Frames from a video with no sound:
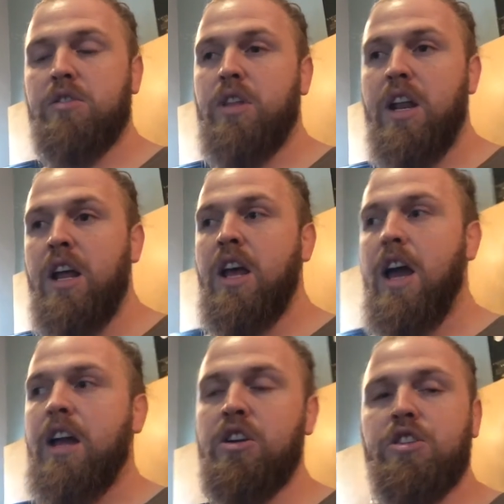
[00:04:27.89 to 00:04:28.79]
so that
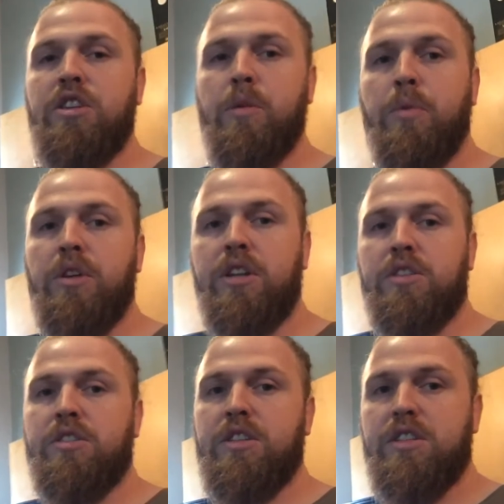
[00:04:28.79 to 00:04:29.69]
energy that you're putting into
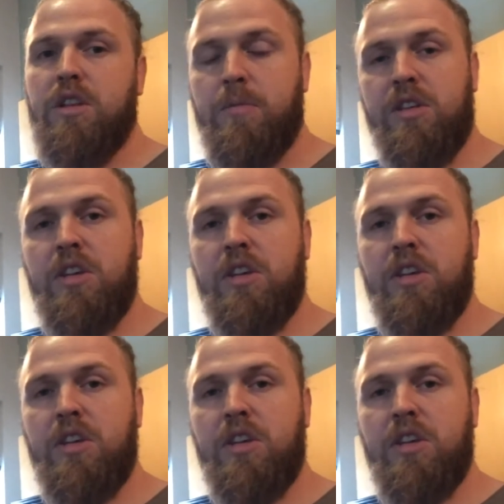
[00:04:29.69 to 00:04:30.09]
your system